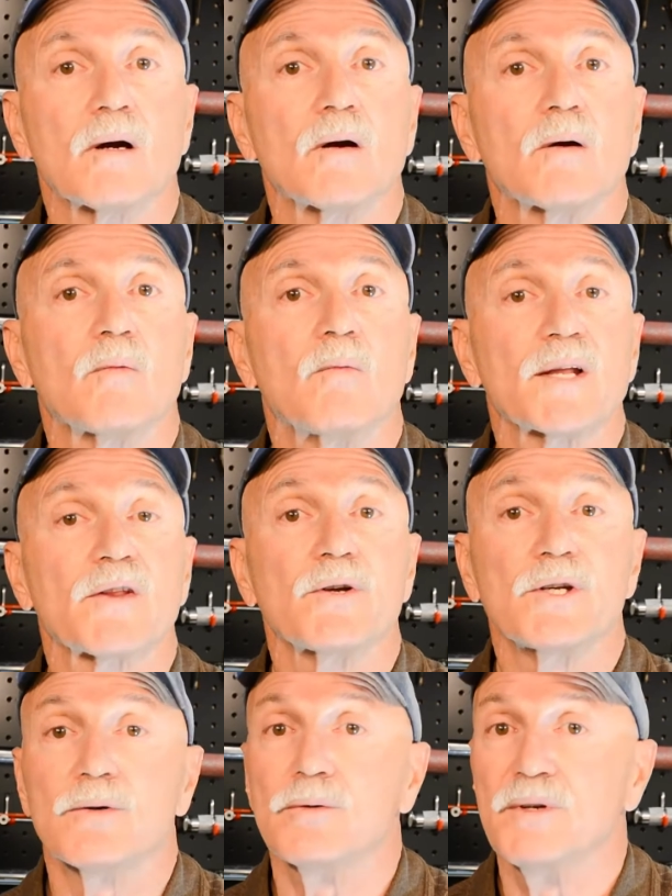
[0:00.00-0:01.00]
whether
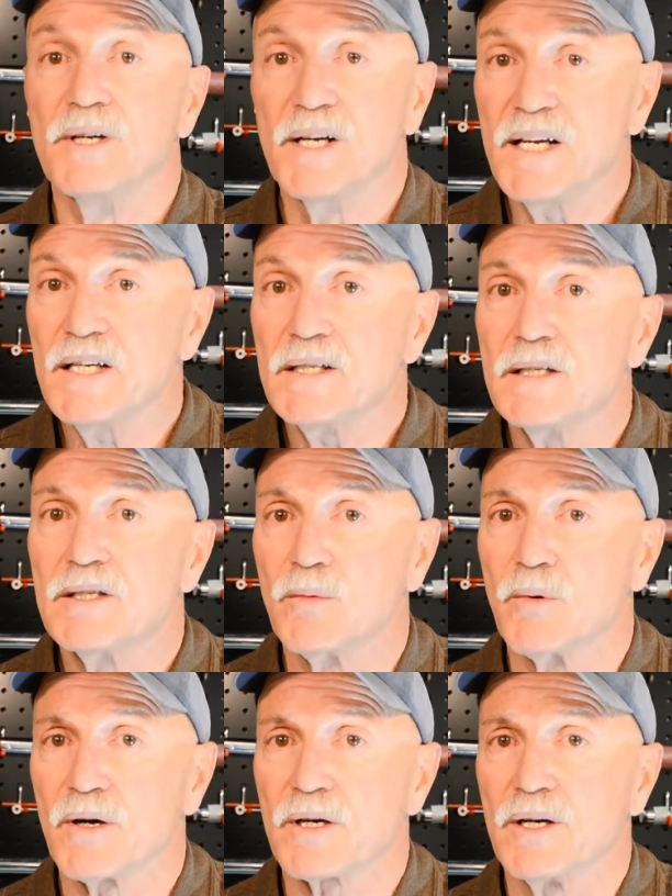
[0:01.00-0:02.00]
you need to
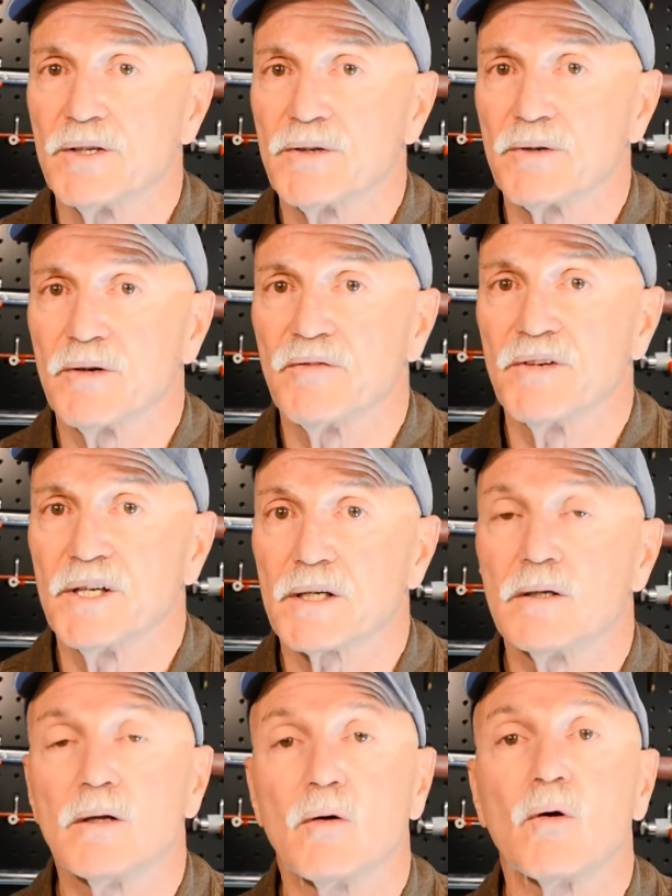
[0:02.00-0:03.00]
work on your own
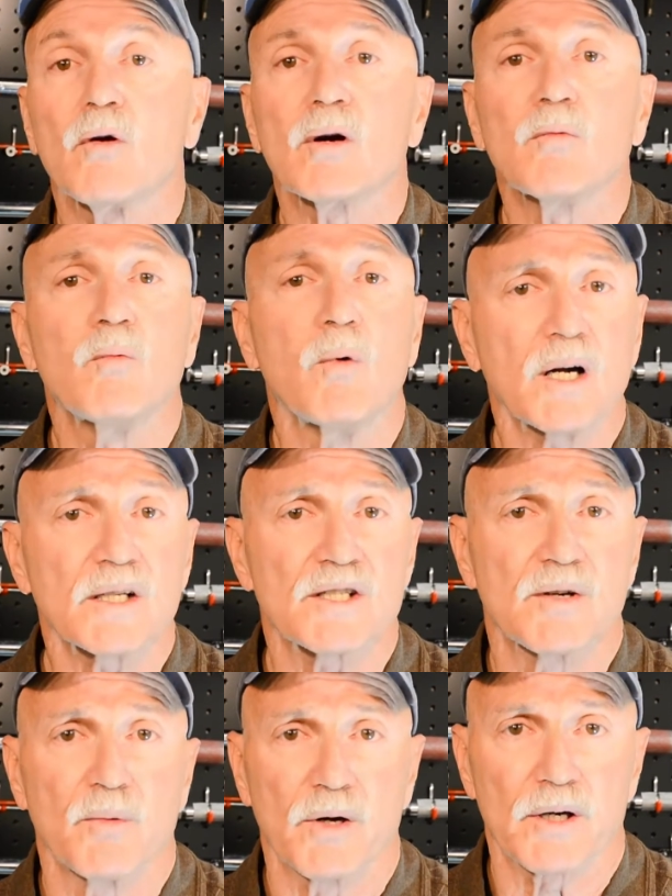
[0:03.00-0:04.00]
vehicle or want
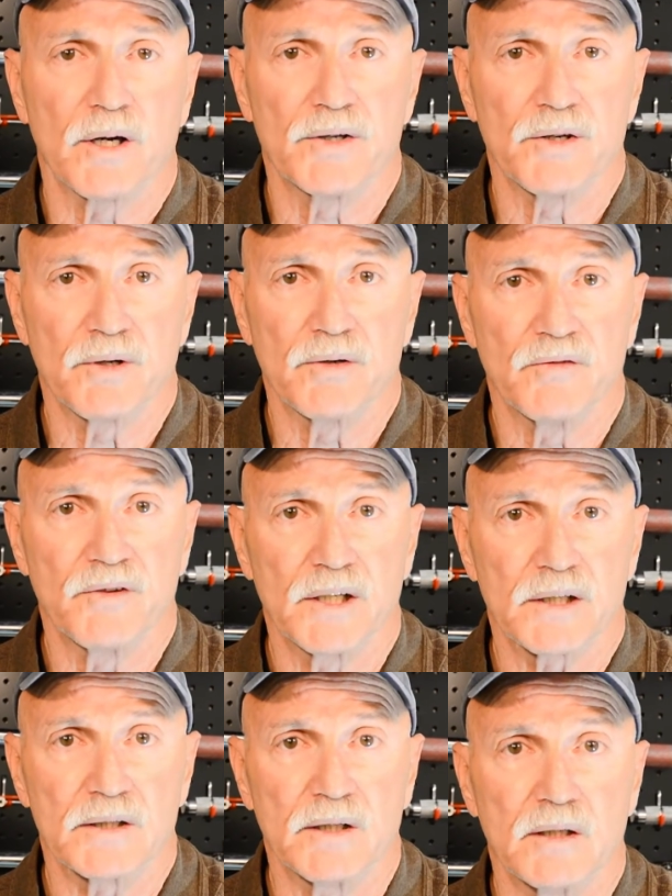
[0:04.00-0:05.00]
to work on your own
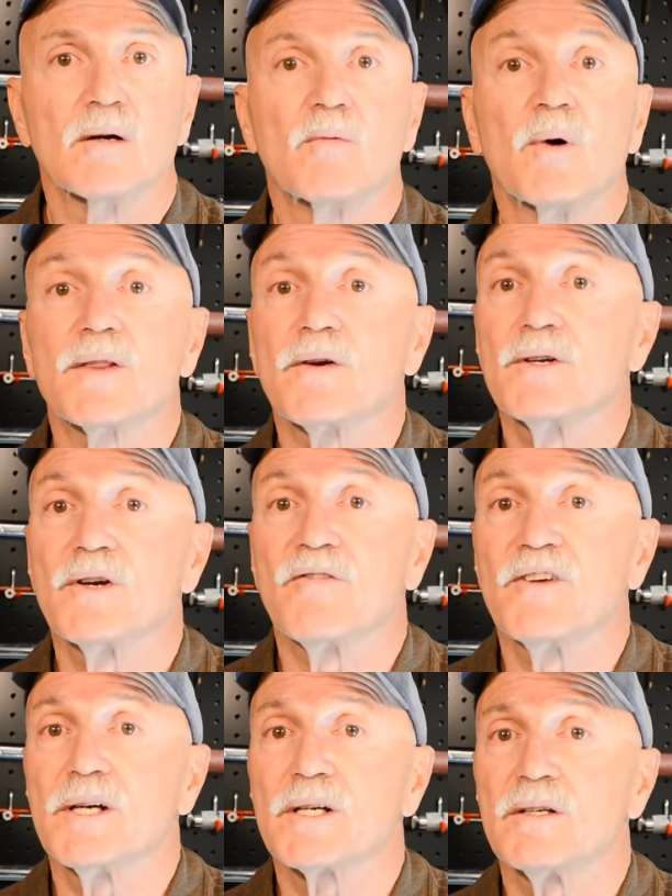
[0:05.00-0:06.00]
vehicle, whether your
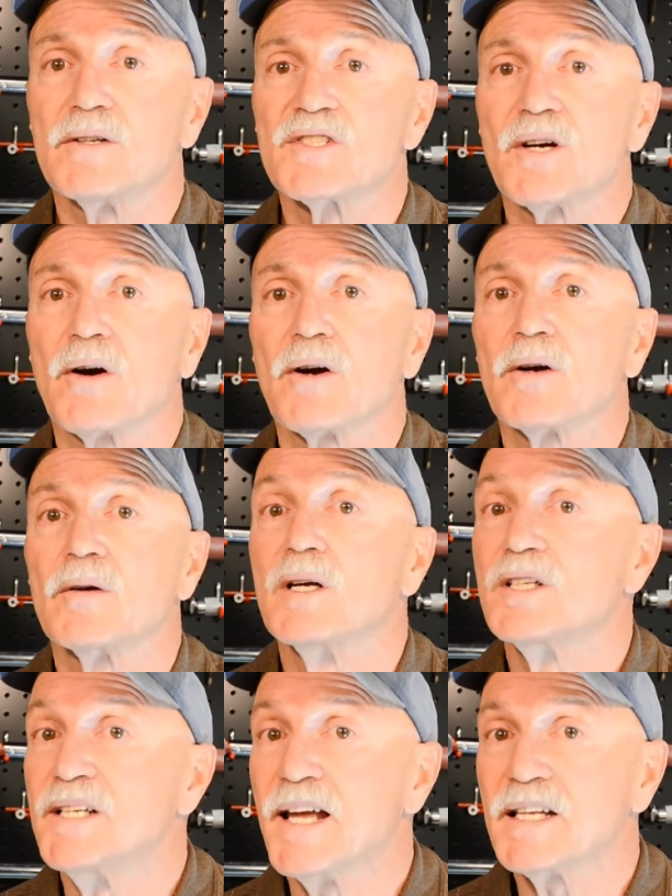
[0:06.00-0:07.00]
vehicles are
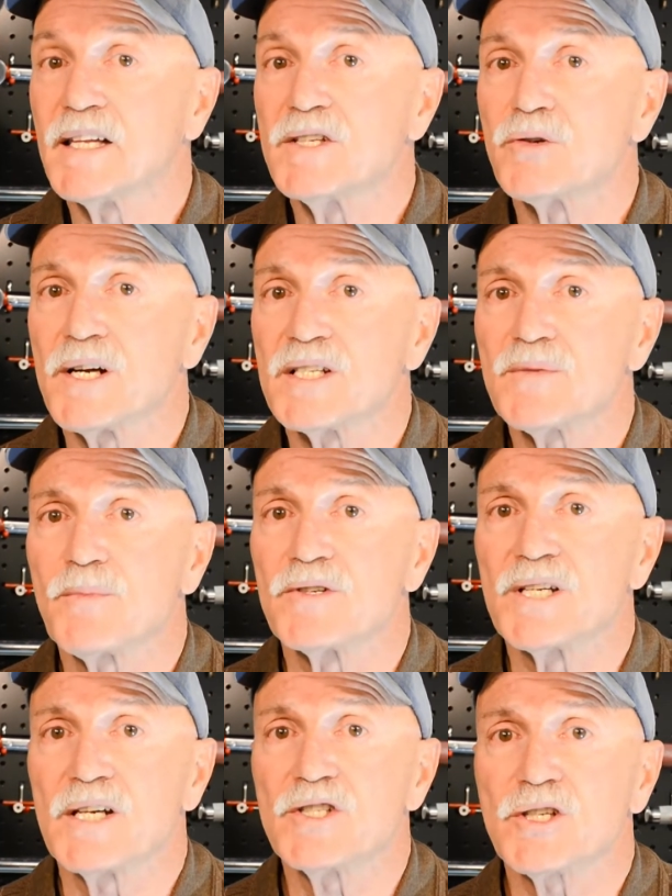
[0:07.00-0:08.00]
daily
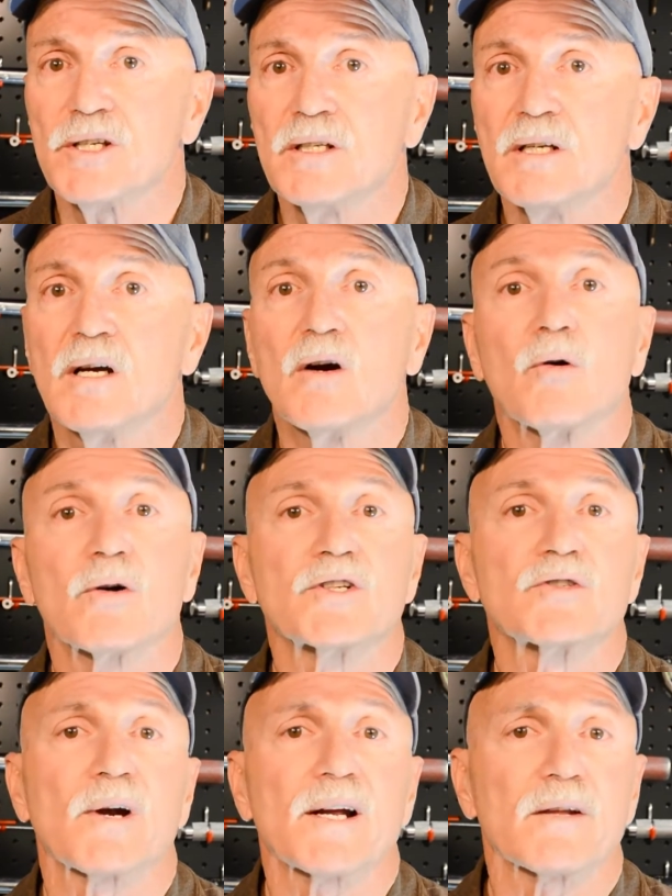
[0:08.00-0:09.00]
transportation or
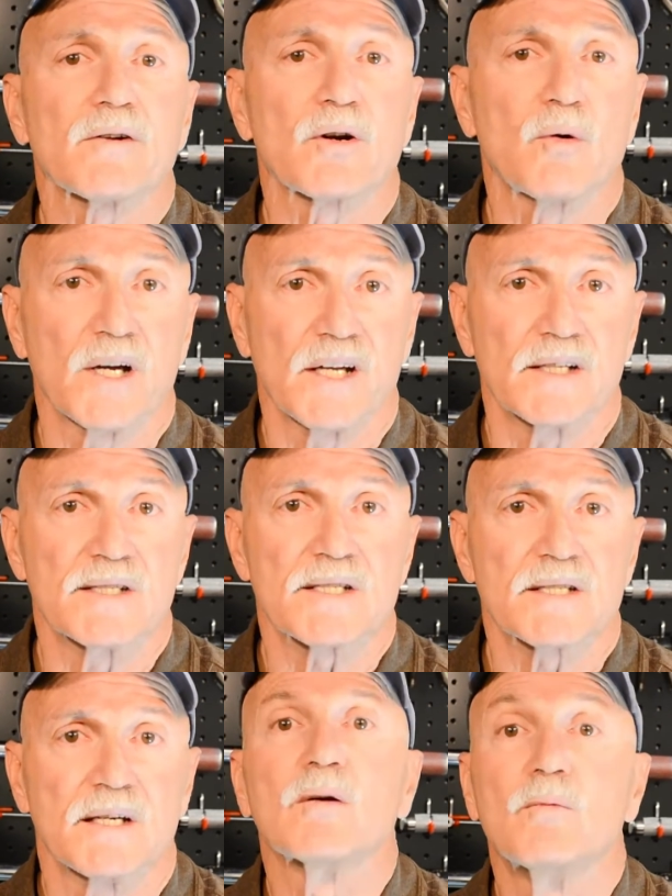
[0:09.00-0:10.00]
trailer
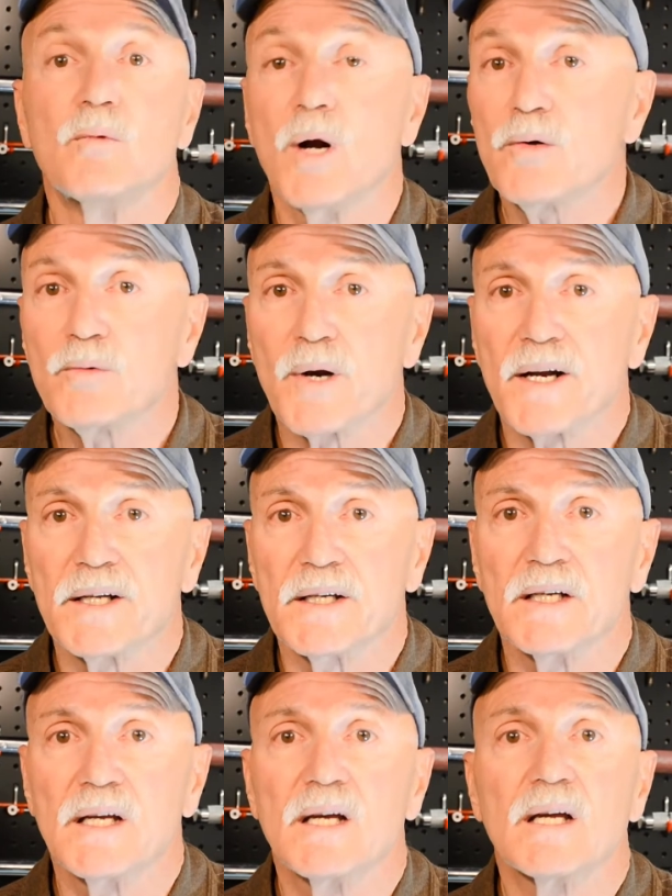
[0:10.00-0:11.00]
queens. Road Ready
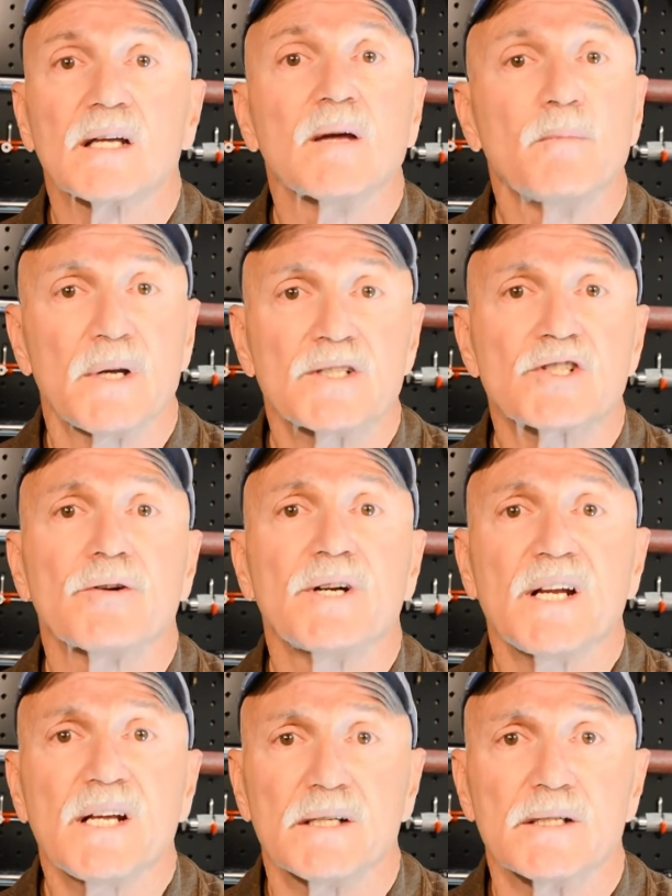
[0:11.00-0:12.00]
can meet your
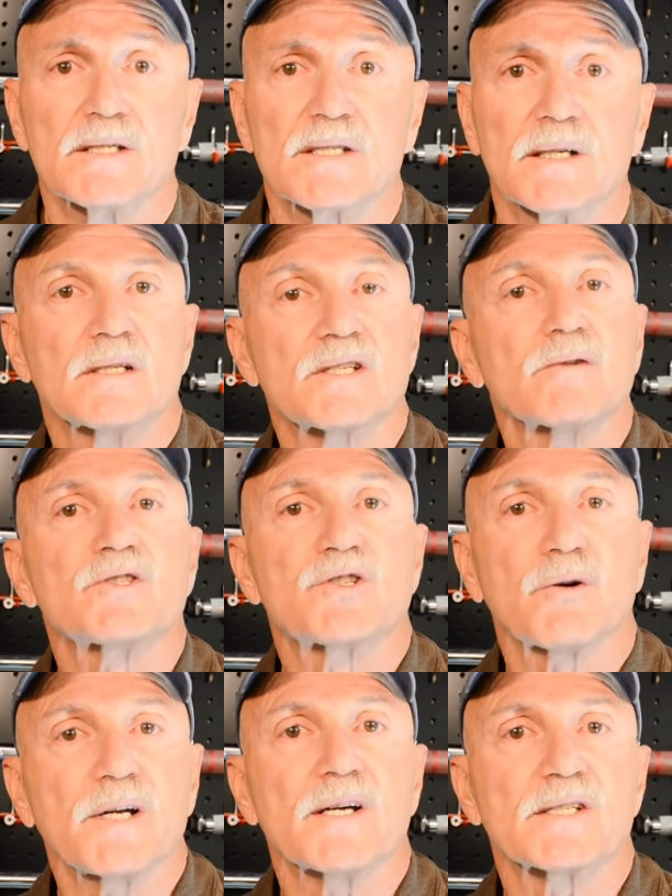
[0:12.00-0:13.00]
needs. So
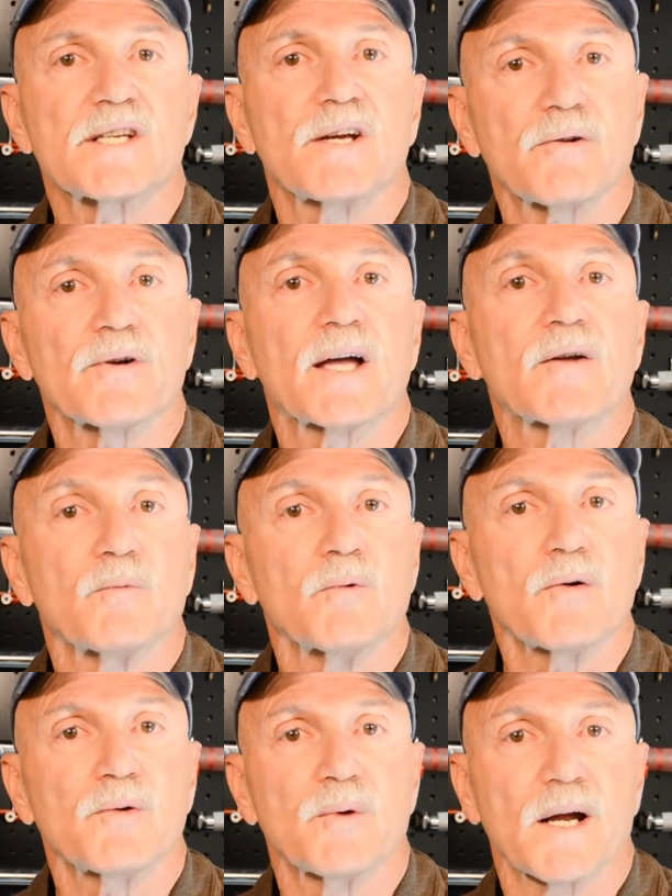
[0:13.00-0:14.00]
join us here at
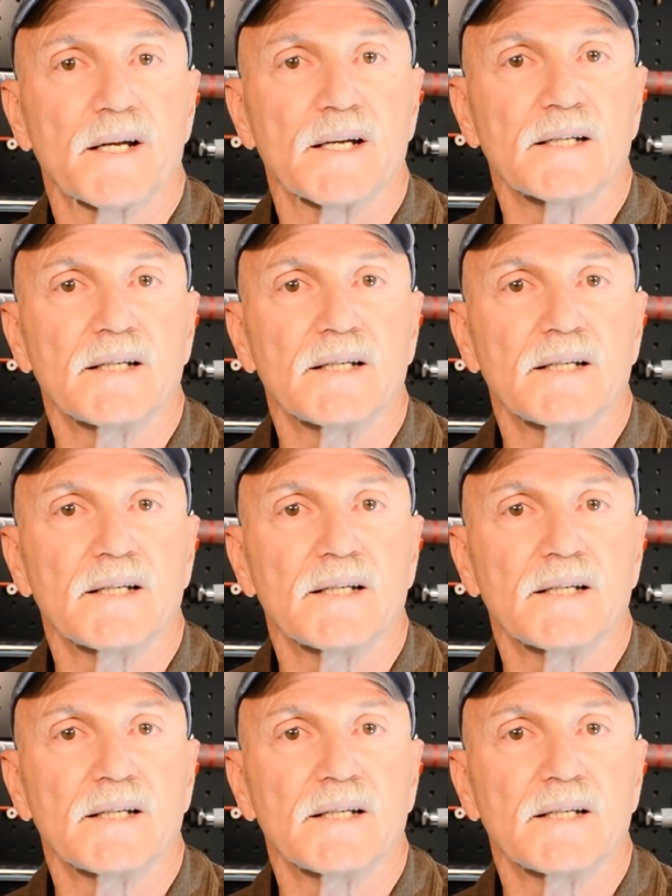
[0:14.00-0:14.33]
Road Ready.